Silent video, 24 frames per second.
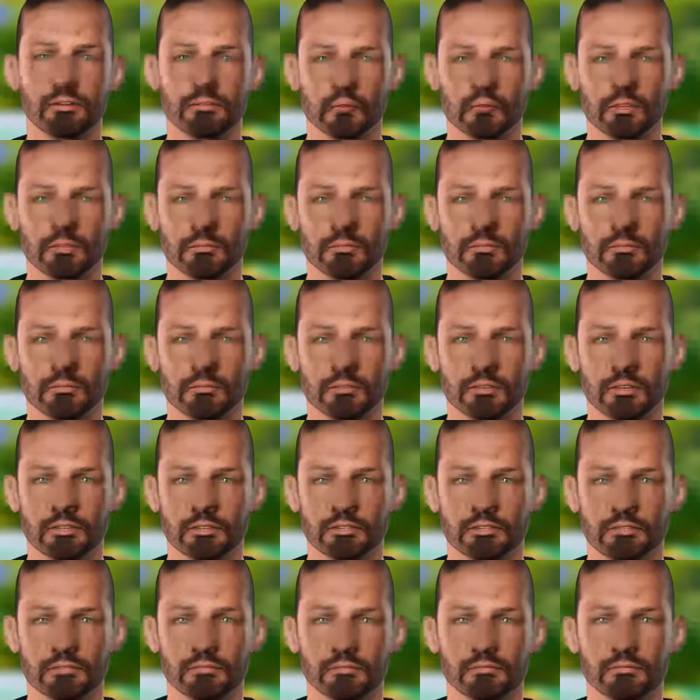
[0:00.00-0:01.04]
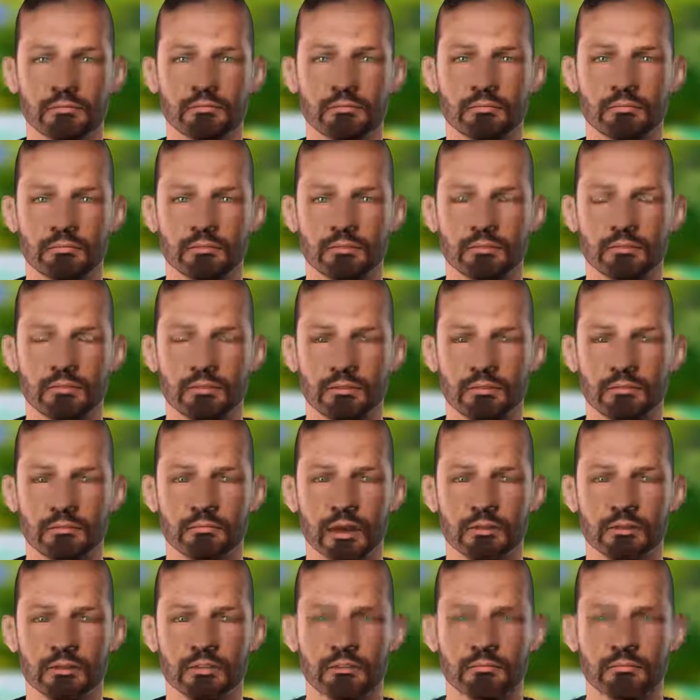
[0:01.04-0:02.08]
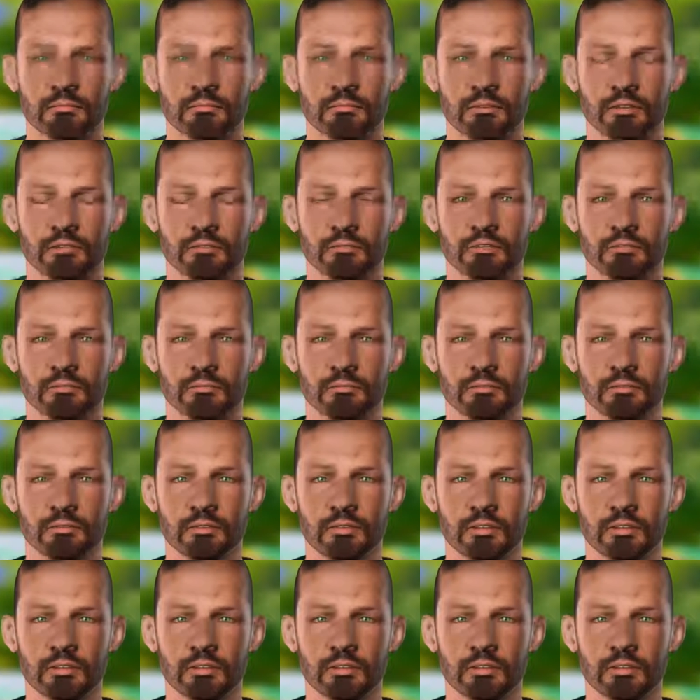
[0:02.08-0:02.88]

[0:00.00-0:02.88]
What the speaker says: he was the lead in so many moral conduct and ethics